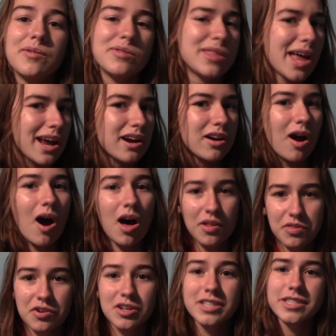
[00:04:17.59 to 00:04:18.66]
their
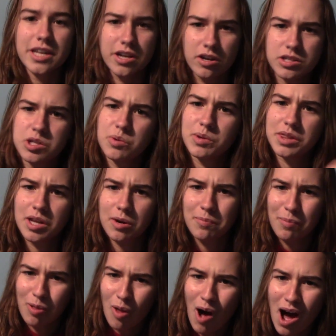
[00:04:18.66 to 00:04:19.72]
authors and also what their
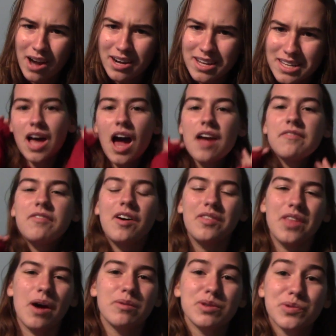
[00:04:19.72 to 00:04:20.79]
plot is, I felt
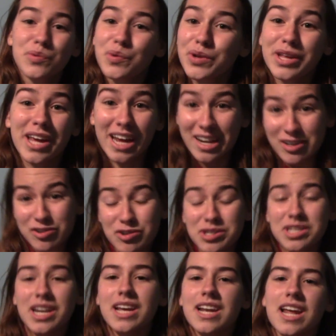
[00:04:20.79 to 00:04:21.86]
that was really
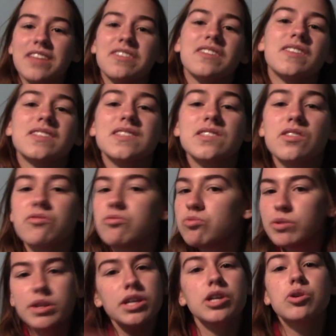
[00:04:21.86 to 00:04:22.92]
interesting and I think this is a
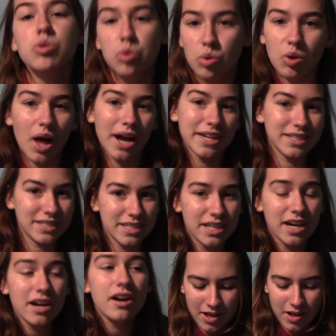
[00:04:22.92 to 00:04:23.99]
really cool
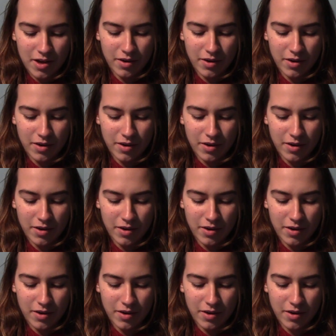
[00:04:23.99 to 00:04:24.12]
idea.